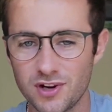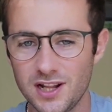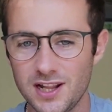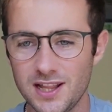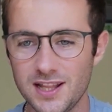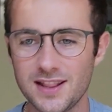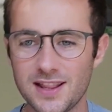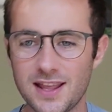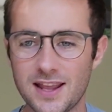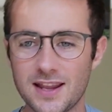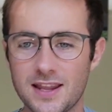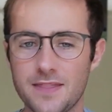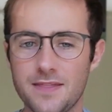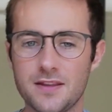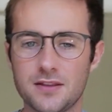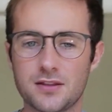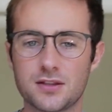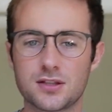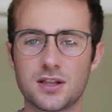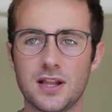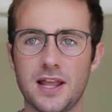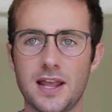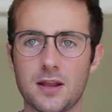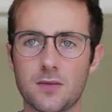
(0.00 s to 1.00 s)
like in
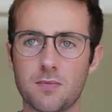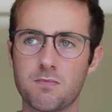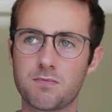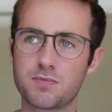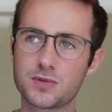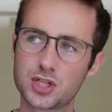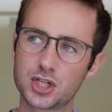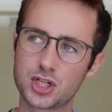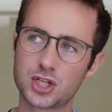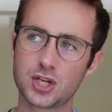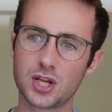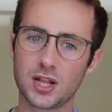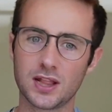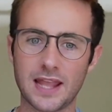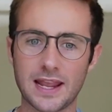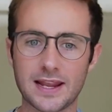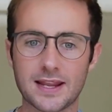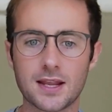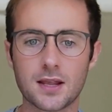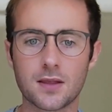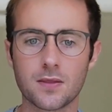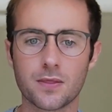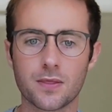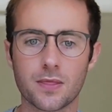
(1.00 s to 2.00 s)
this like
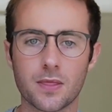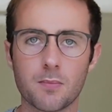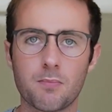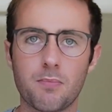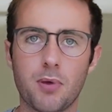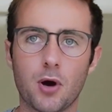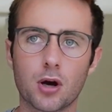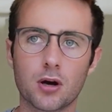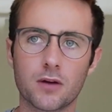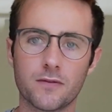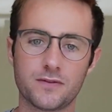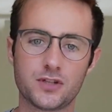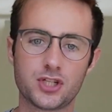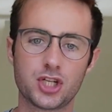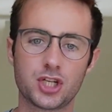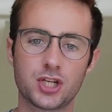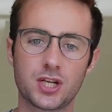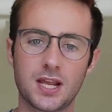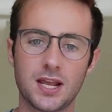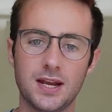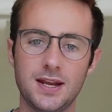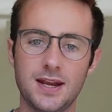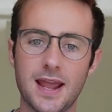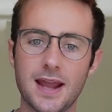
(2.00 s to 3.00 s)
part of
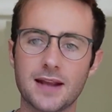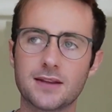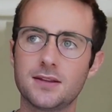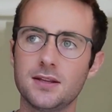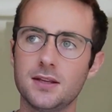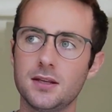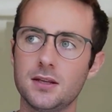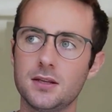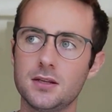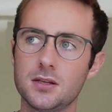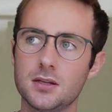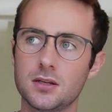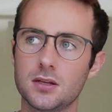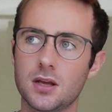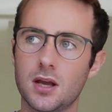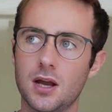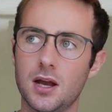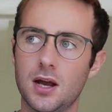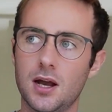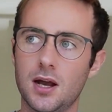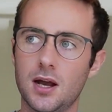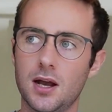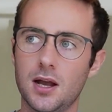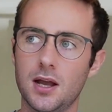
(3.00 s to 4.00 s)
connecting
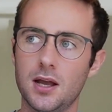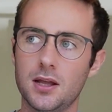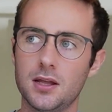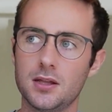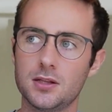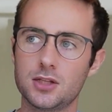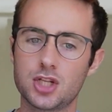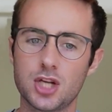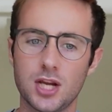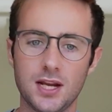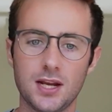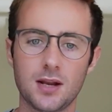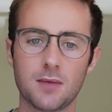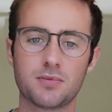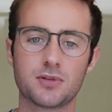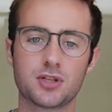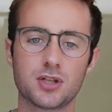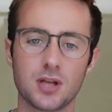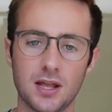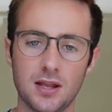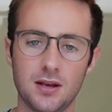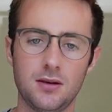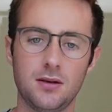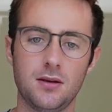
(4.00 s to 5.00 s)
chain ups
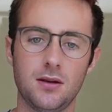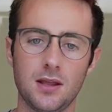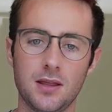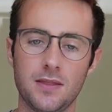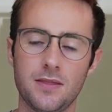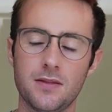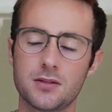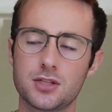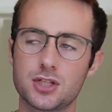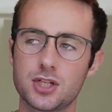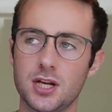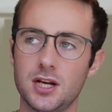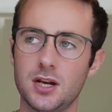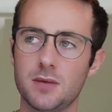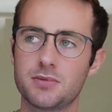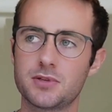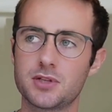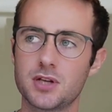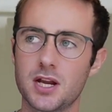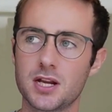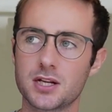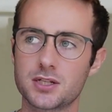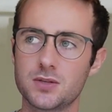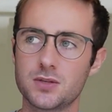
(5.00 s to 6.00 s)
in this chain
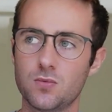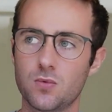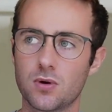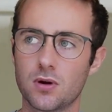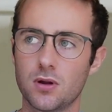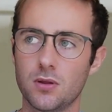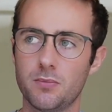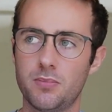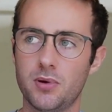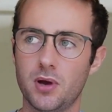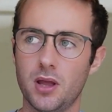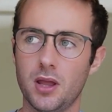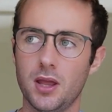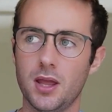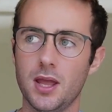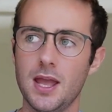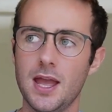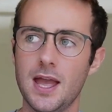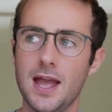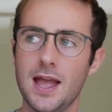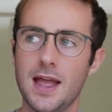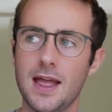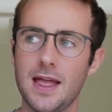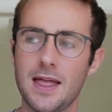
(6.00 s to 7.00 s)
abstraction world, but
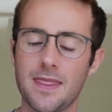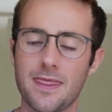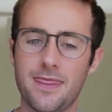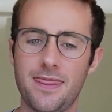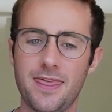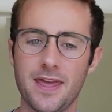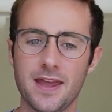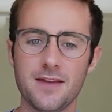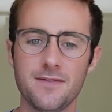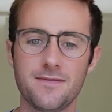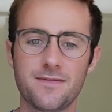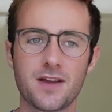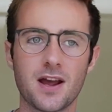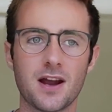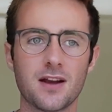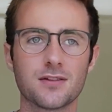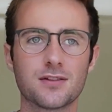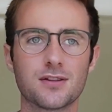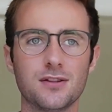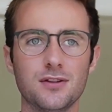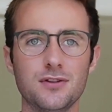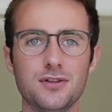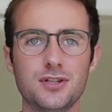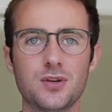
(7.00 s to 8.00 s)
they've got a
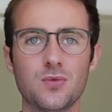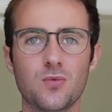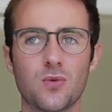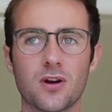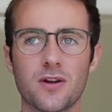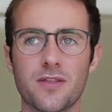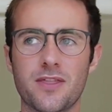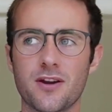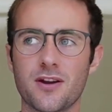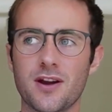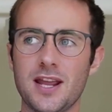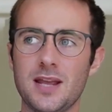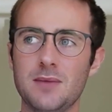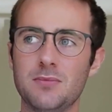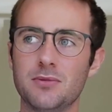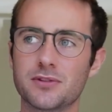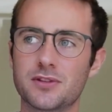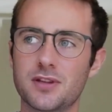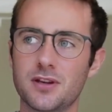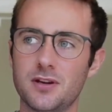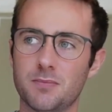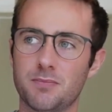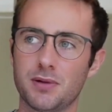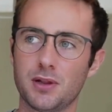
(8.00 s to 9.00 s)
solution where they're able
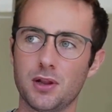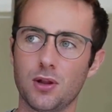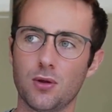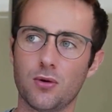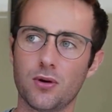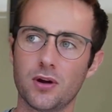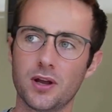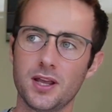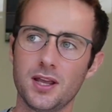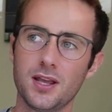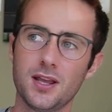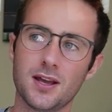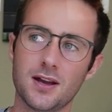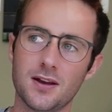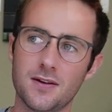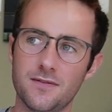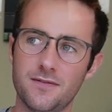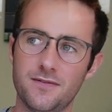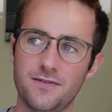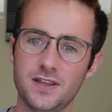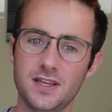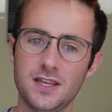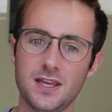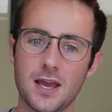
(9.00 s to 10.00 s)
to deploy a
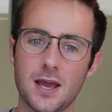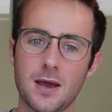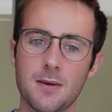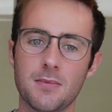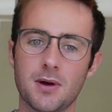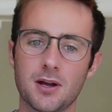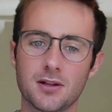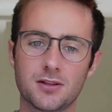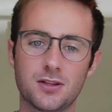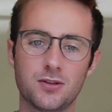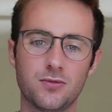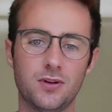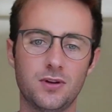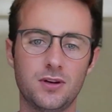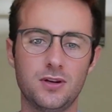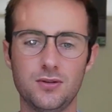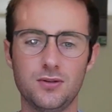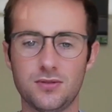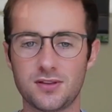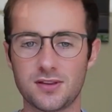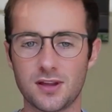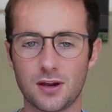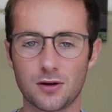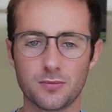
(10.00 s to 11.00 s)
VM onto a new
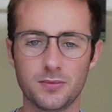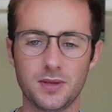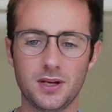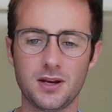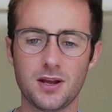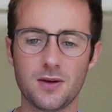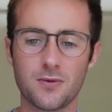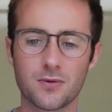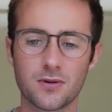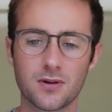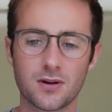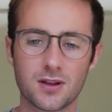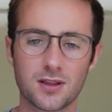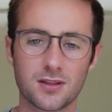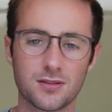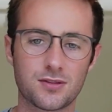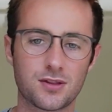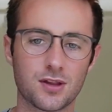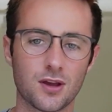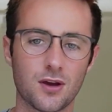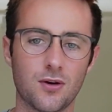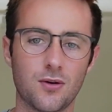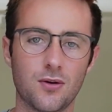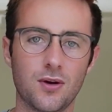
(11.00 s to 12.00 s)
settlement network. And
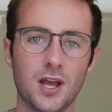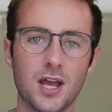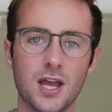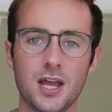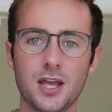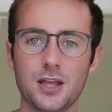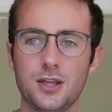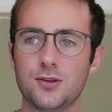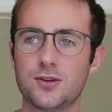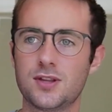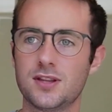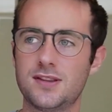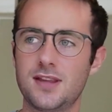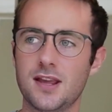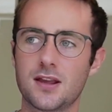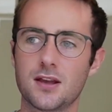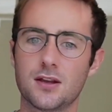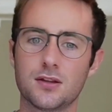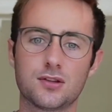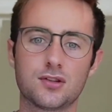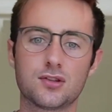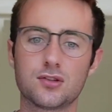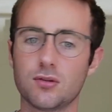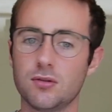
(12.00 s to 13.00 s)
so you can take a
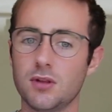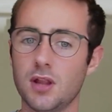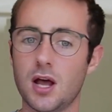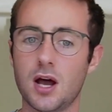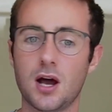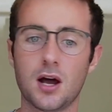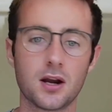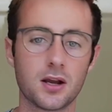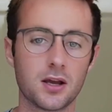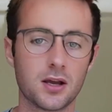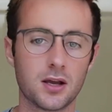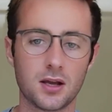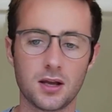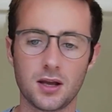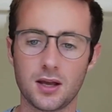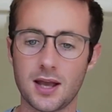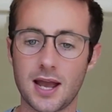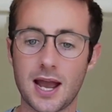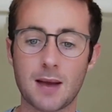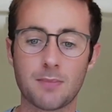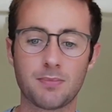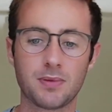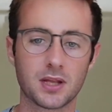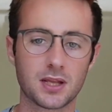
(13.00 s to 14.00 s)
Solana
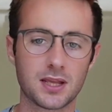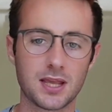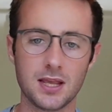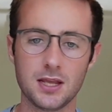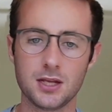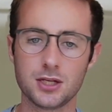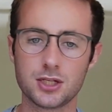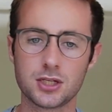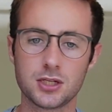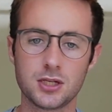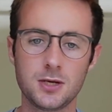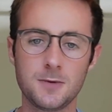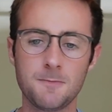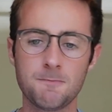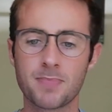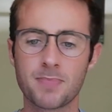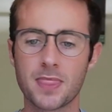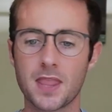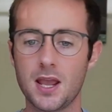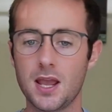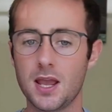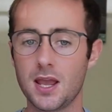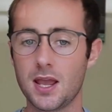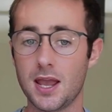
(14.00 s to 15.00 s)
application
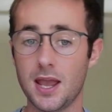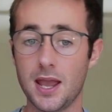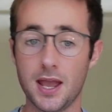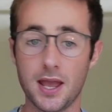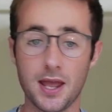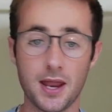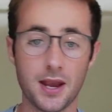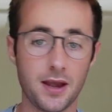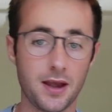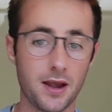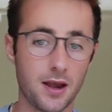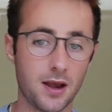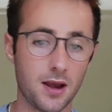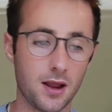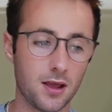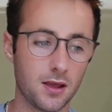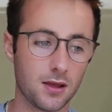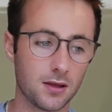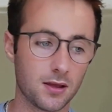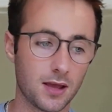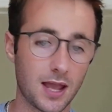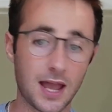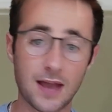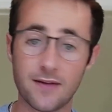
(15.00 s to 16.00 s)
and
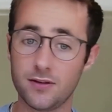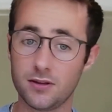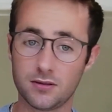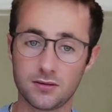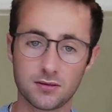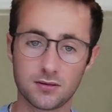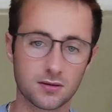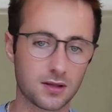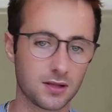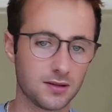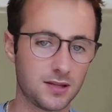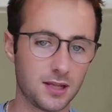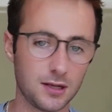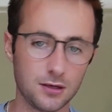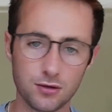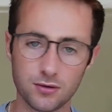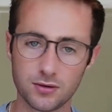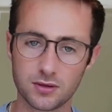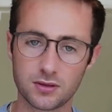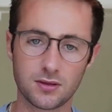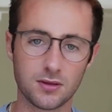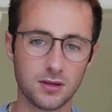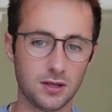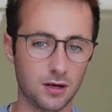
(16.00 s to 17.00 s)
have it continue,
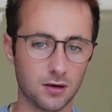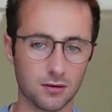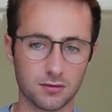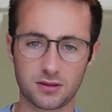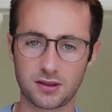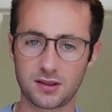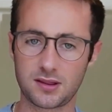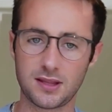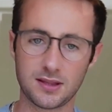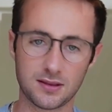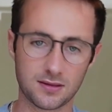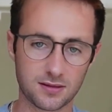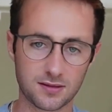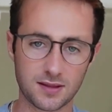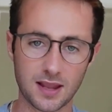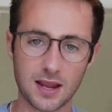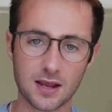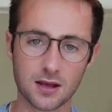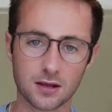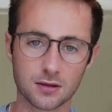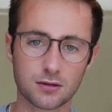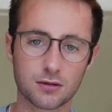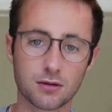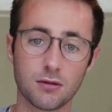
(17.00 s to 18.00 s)
stay
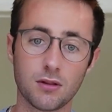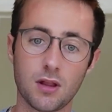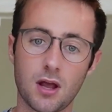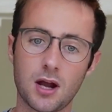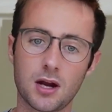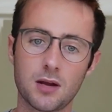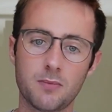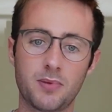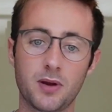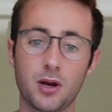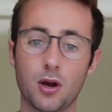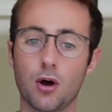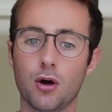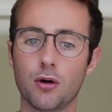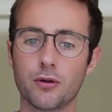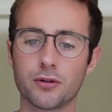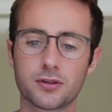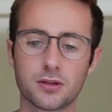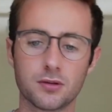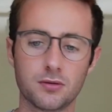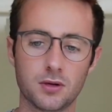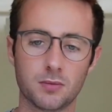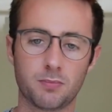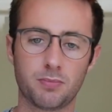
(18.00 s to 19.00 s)
on Solana, but
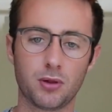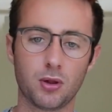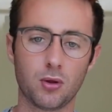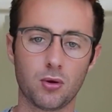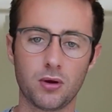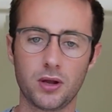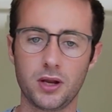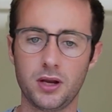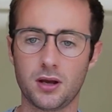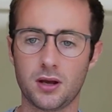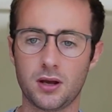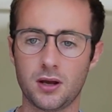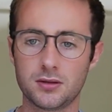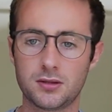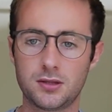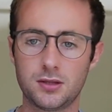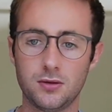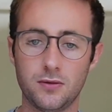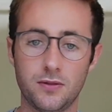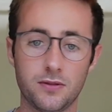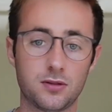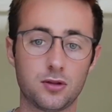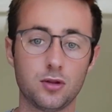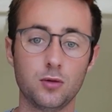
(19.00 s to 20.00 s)
also deployed onto
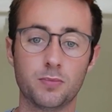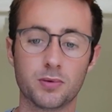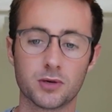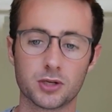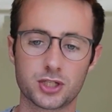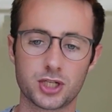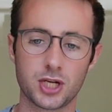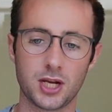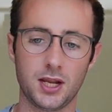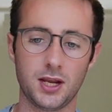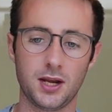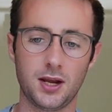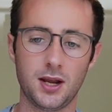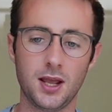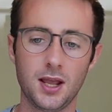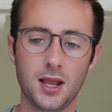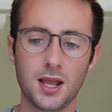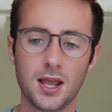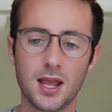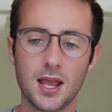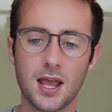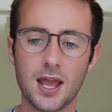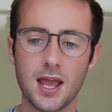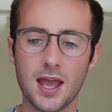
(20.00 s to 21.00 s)
the Superchain.
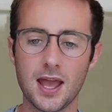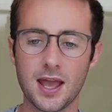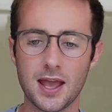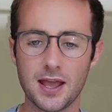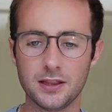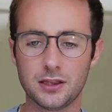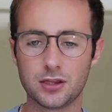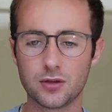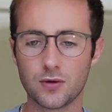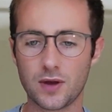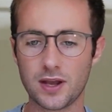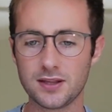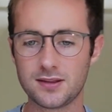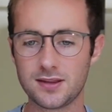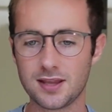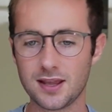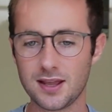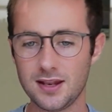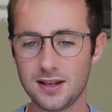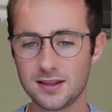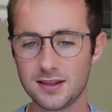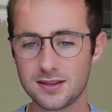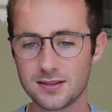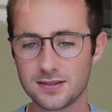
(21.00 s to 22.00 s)
And so
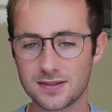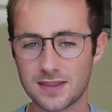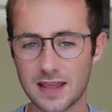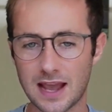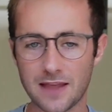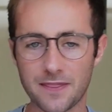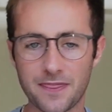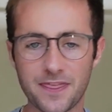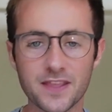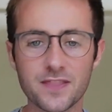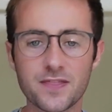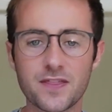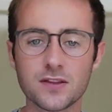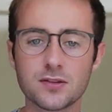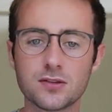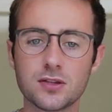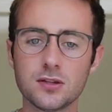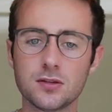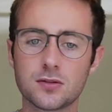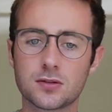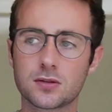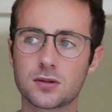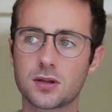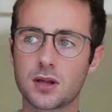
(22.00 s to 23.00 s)
I think this
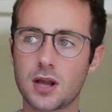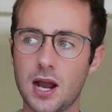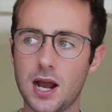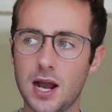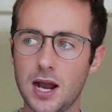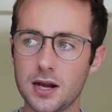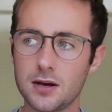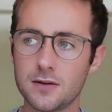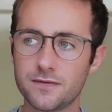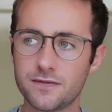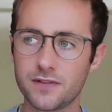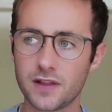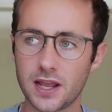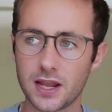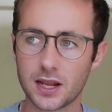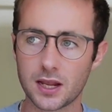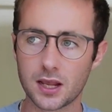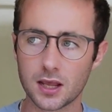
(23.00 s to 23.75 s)
is kind of like